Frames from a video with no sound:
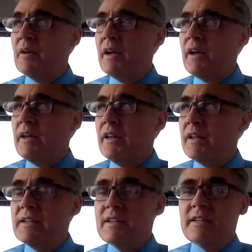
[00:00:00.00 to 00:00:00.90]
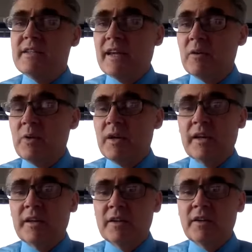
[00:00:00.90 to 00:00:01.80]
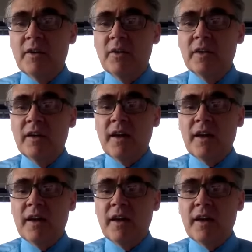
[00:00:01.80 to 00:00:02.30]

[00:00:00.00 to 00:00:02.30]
of like Deadwood antidote.